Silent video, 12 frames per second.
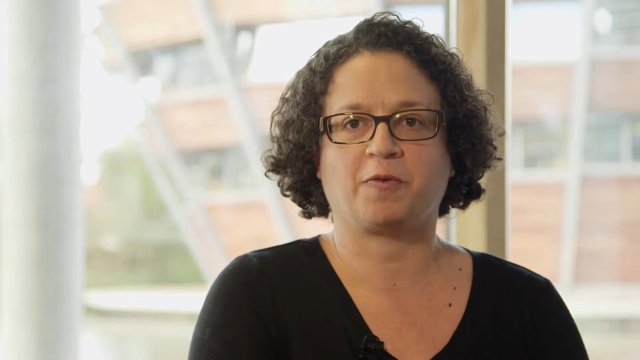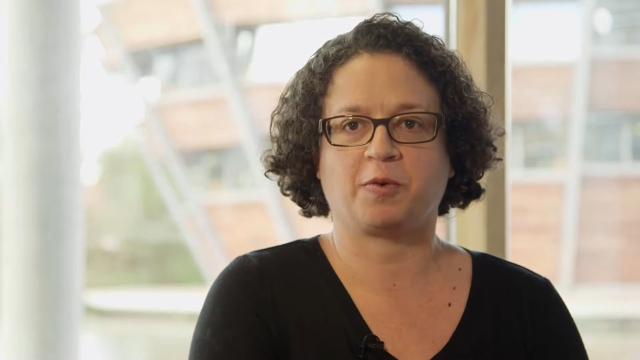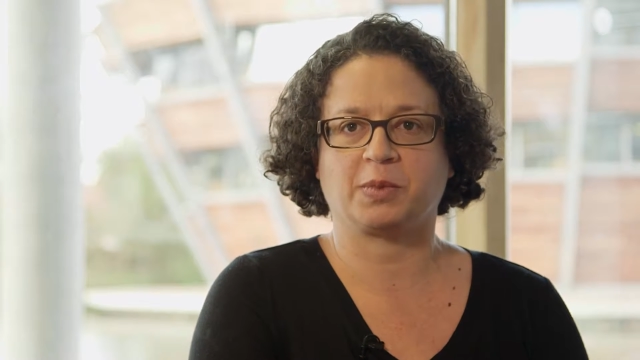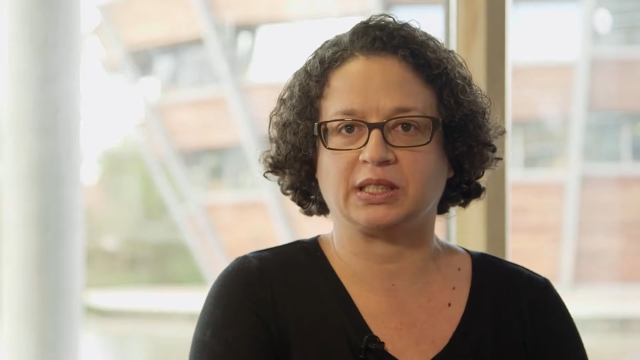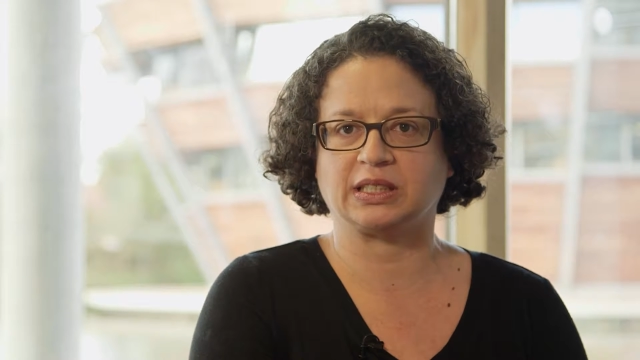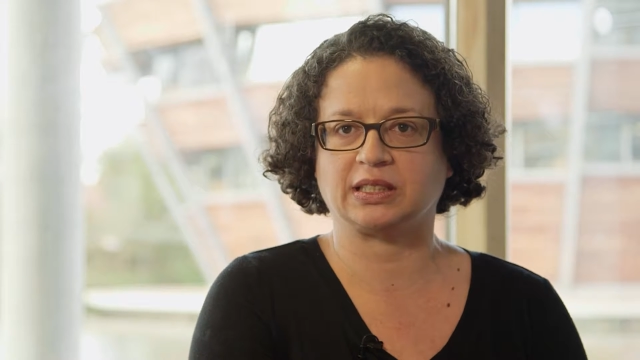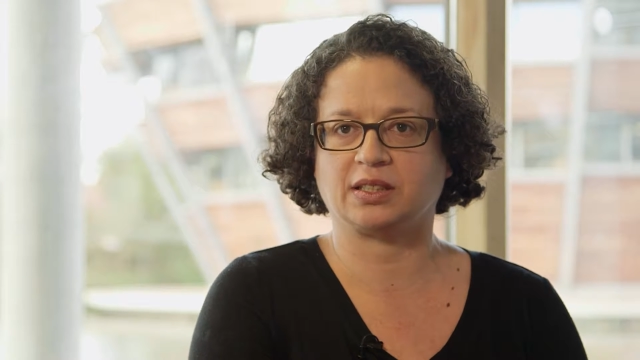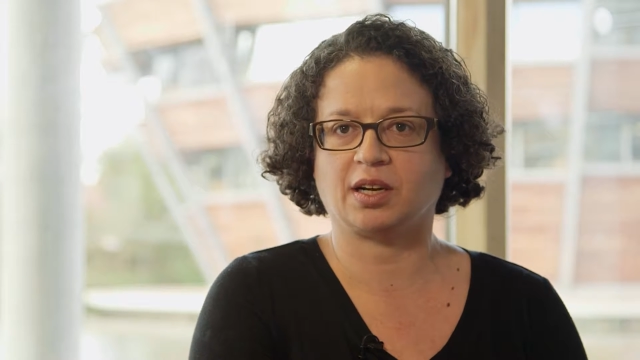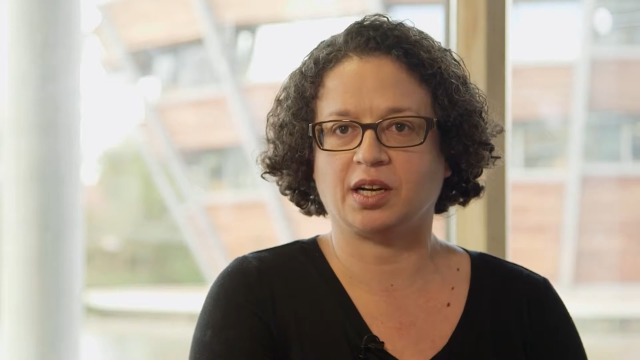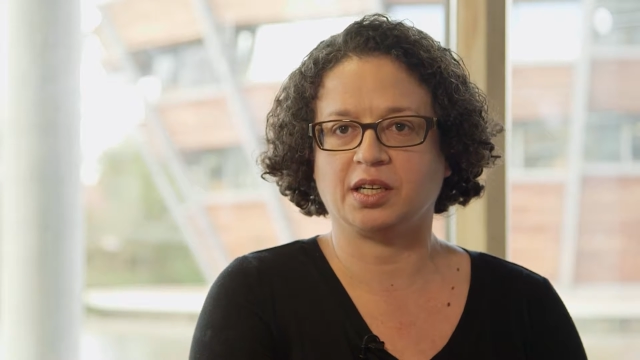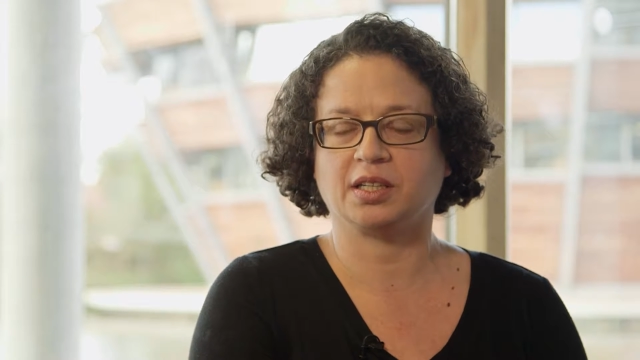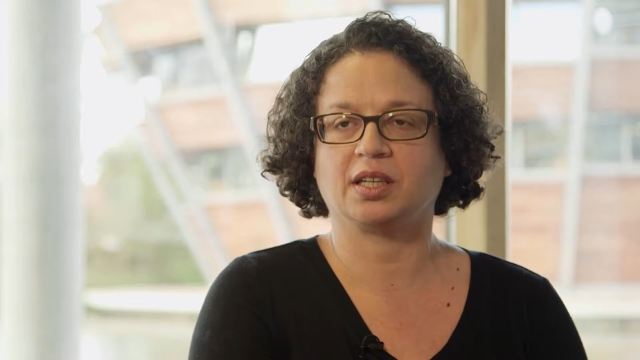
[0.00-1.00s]
from the
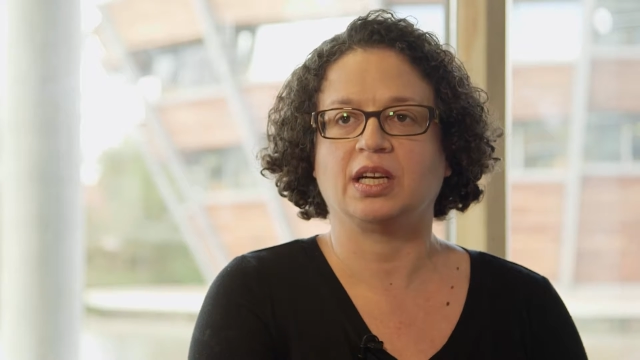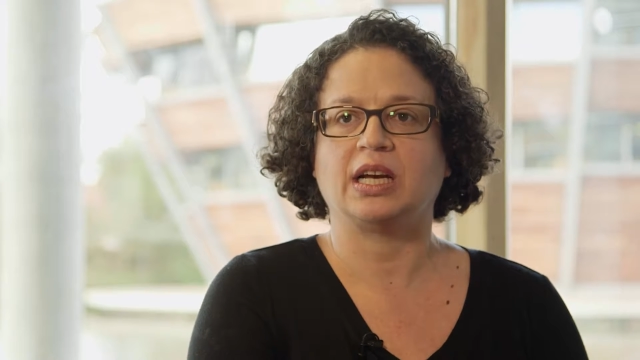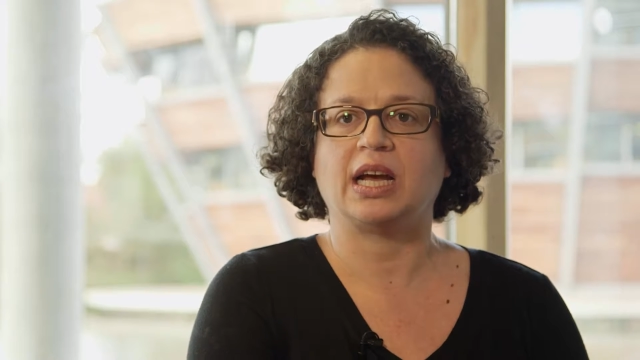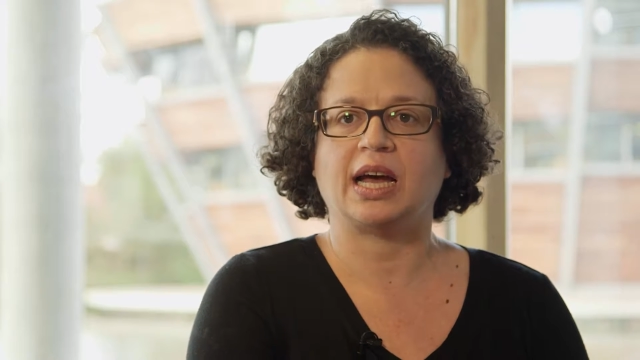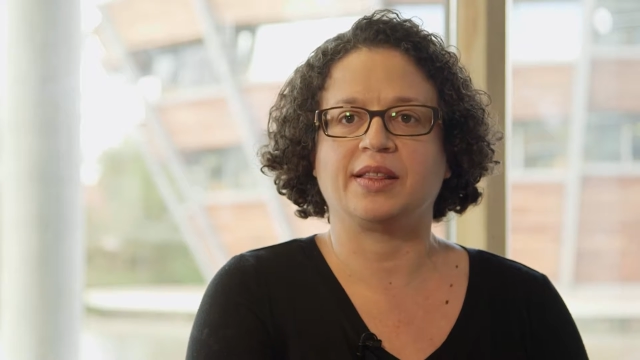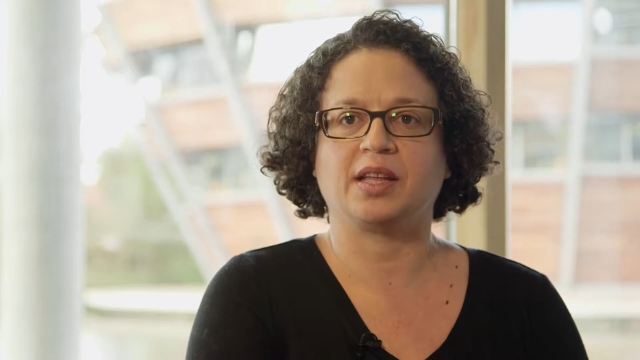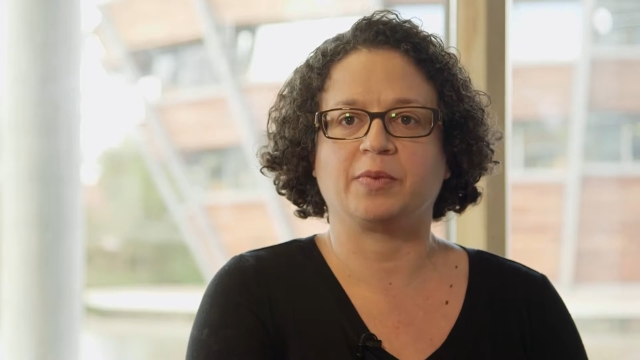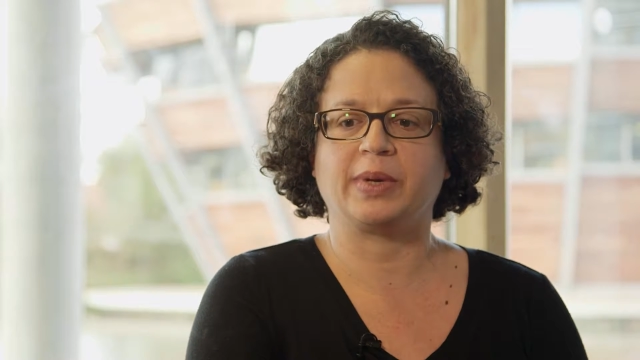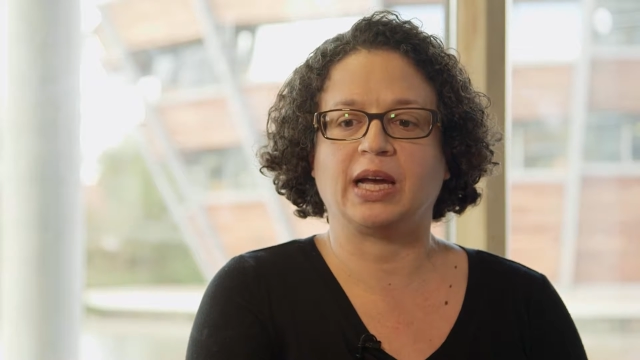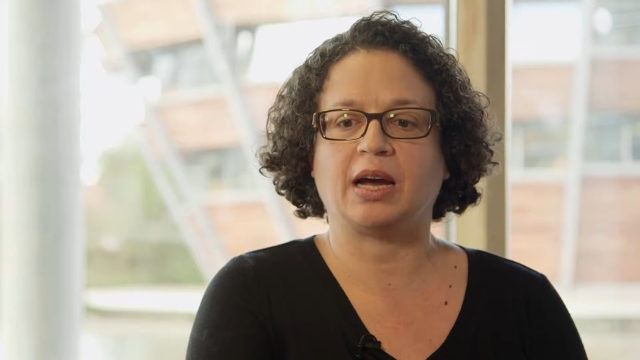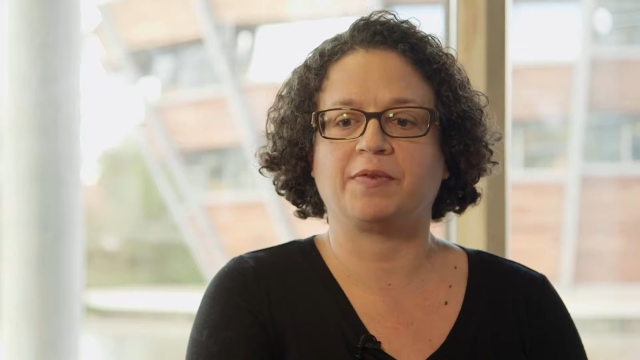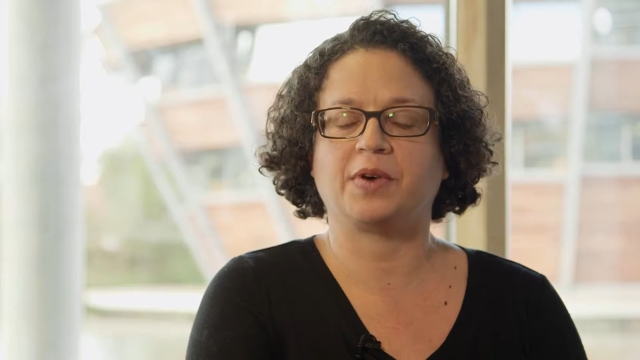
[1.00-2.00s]
start, and then
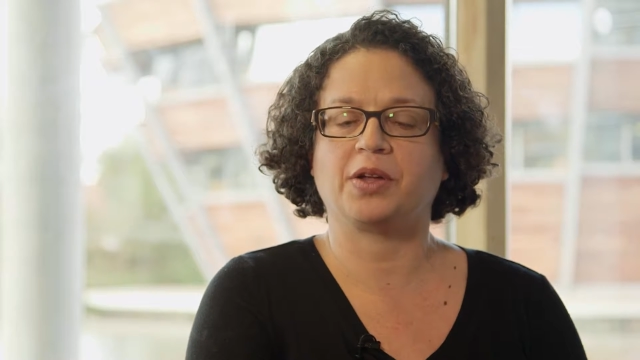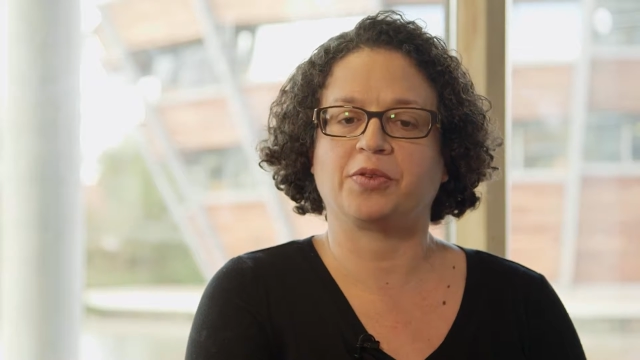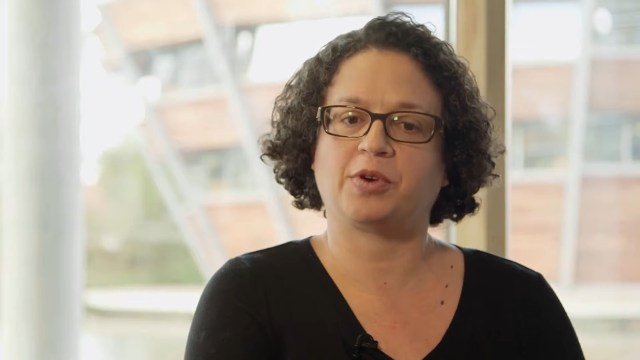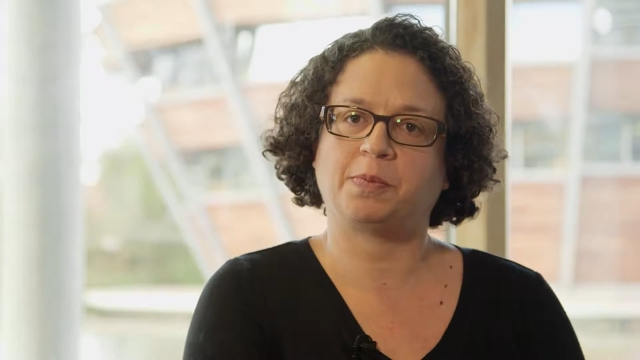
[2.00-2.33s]
we have other